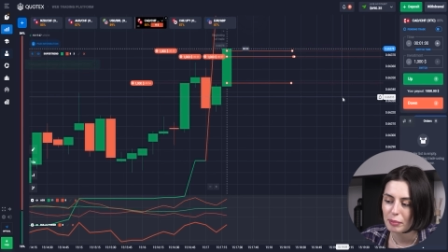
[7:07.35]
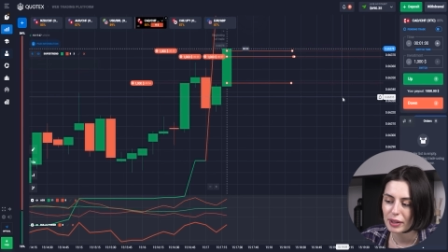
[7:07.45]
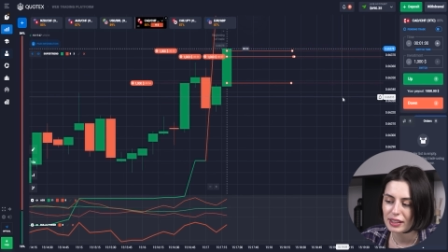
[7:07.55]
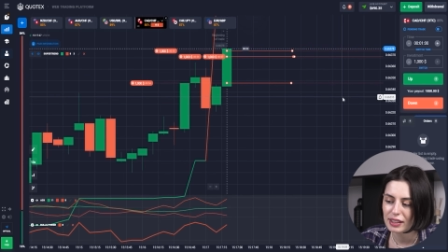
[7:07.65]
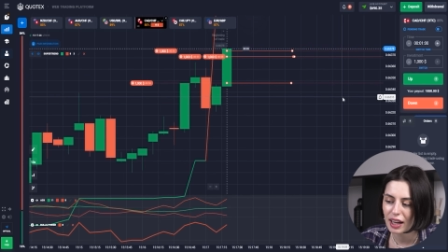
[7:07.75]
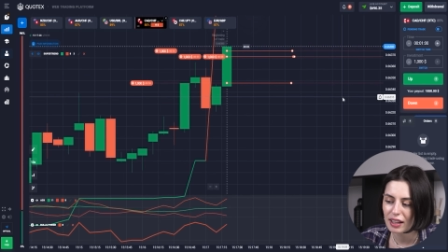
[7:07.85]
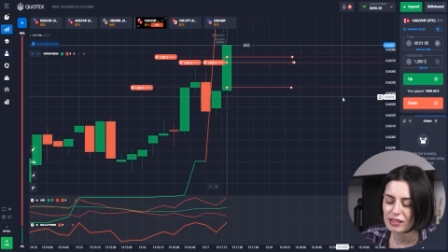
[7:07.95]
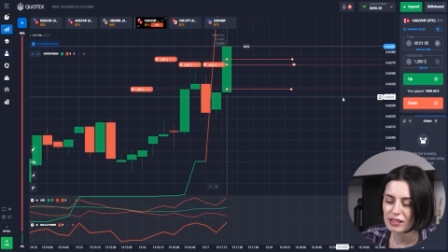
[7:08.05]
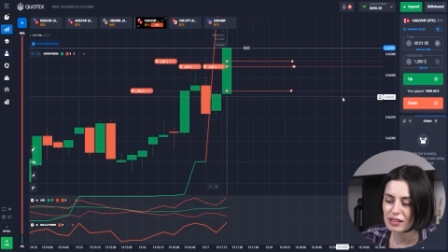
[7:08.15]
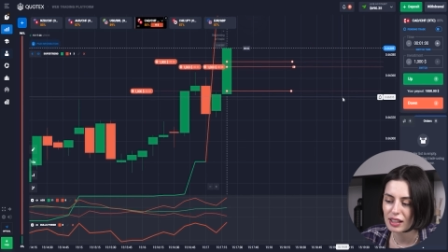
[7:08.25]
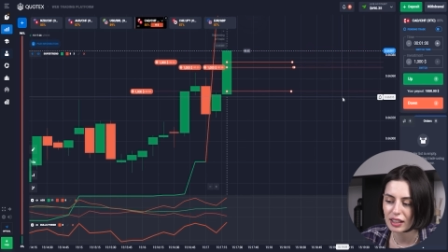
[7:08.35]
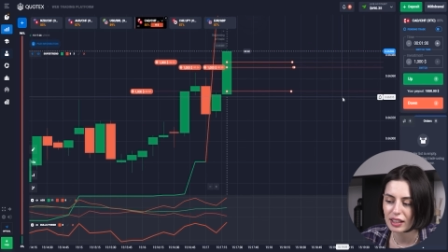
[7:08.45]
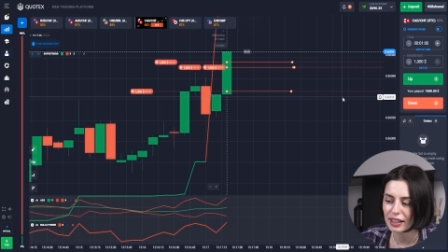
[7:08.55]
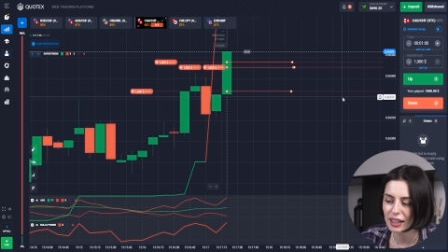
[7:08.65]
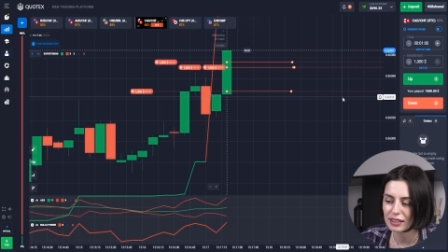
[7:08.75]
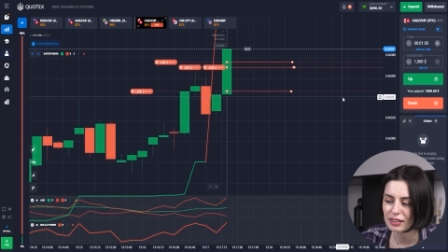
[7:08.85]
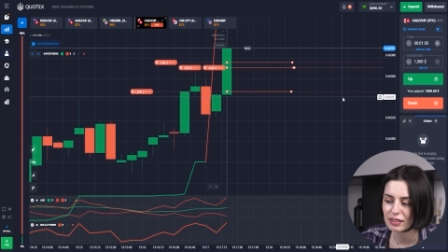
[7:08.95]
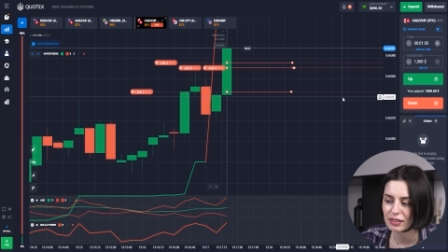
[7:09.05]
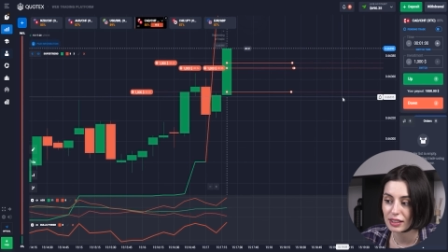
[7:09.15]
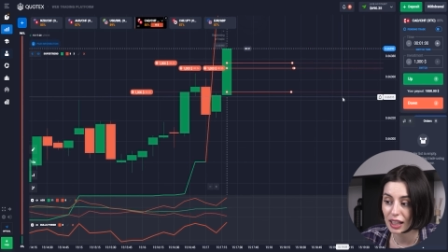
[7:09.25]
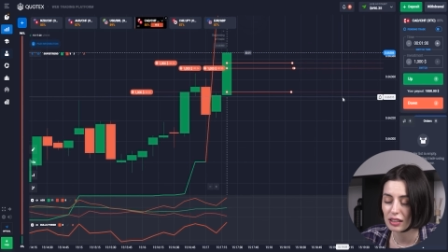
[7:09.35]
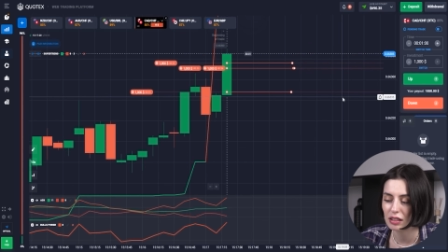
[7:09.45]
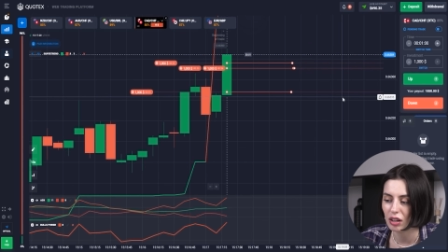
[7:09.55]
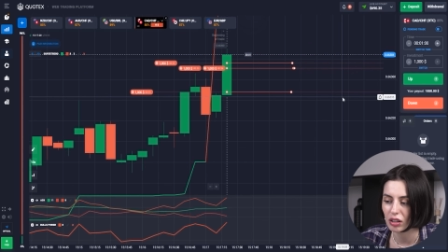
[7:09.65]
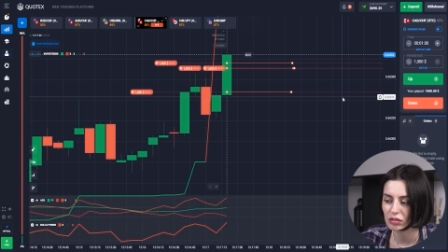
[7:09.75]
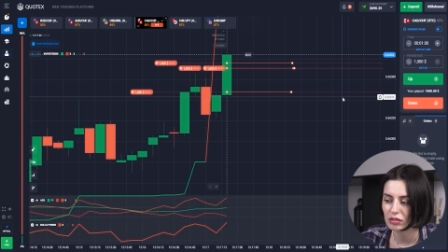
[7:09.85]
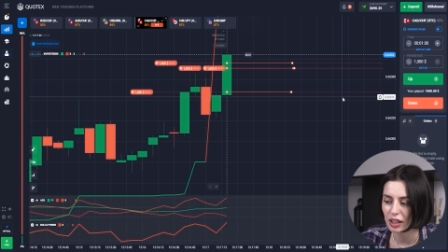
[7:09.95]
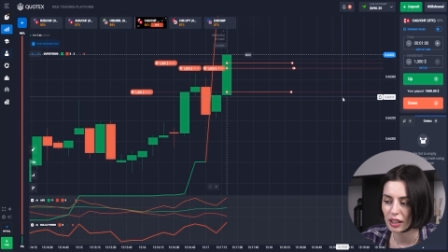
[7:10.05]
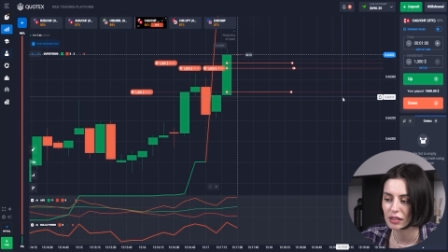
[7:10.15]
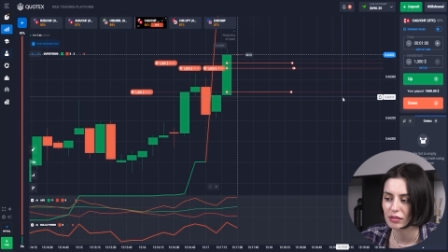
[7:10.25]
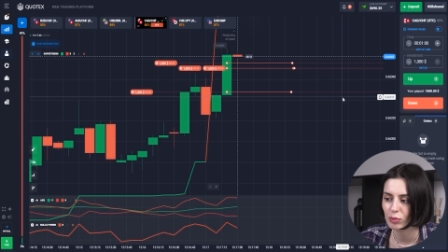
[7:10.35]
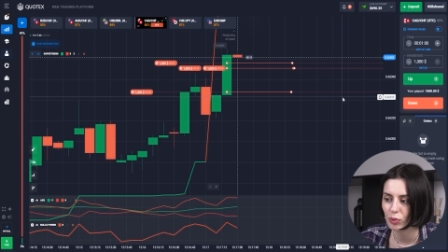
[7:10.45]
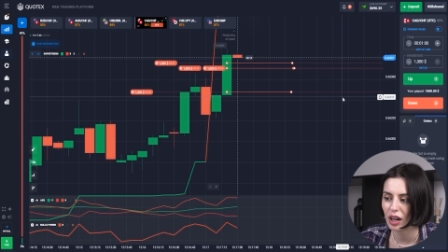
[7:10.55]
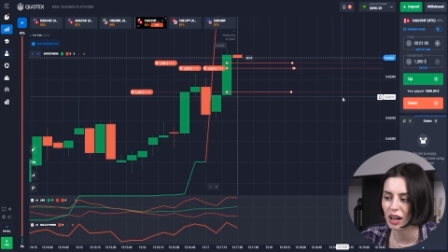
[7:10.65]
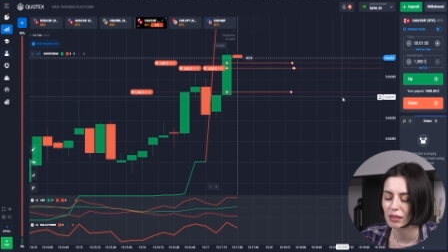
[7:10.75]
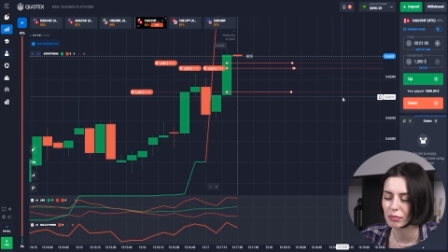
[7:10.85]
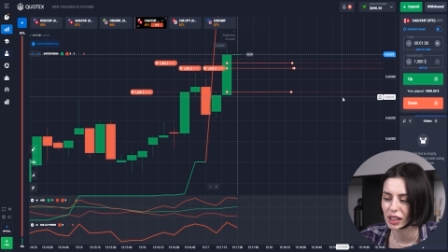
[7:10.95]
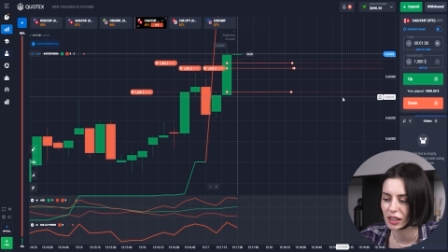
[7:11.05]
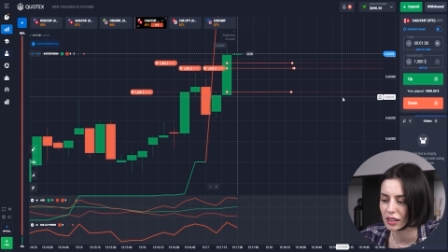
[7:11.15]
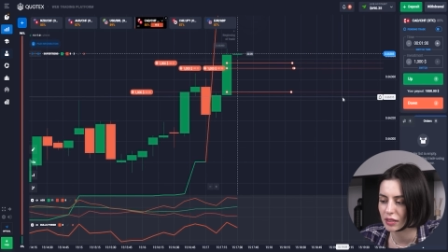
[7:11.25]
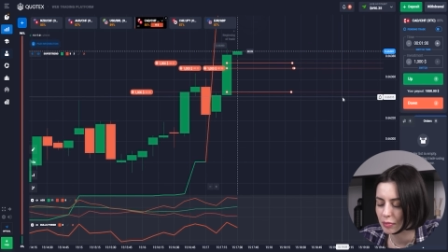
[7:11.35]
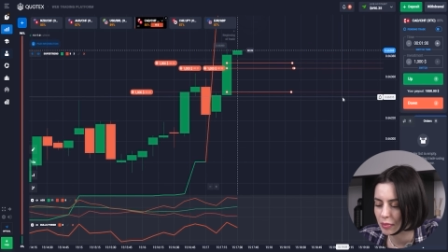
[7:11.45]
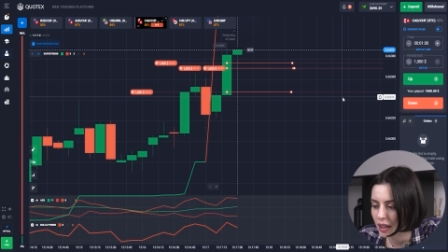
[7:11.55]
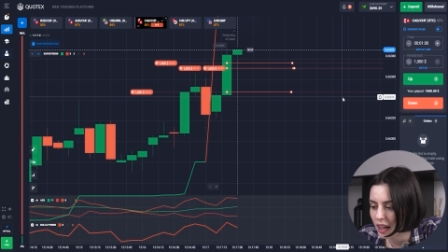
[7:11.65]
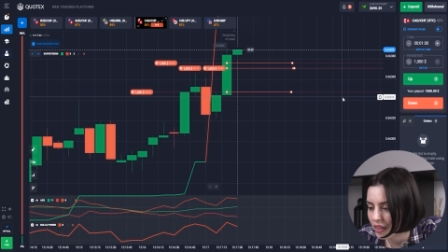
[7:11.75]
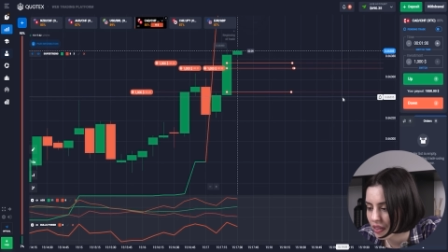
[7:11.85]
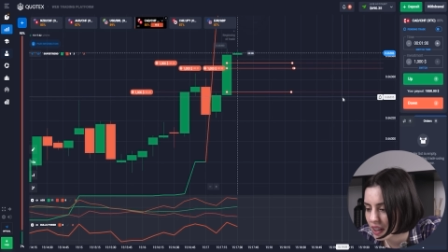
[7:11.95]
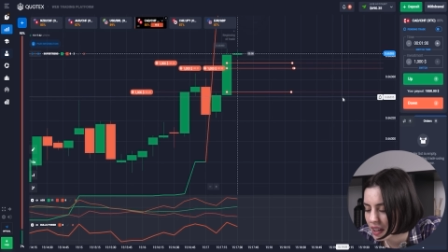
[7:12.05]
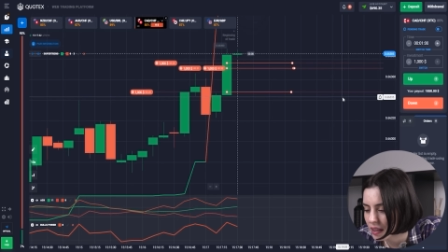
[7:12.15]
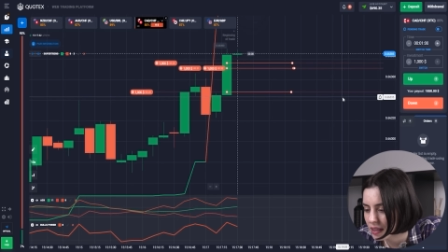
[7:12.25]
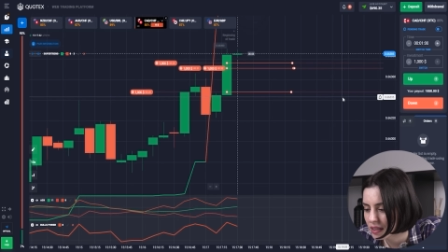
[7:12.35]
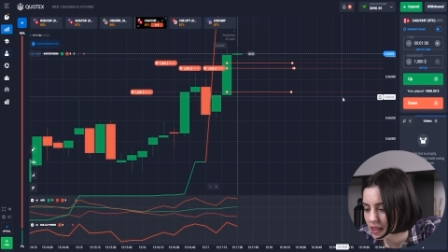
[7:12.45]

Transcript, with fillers: but that's not gonna get that long, like one minute. I think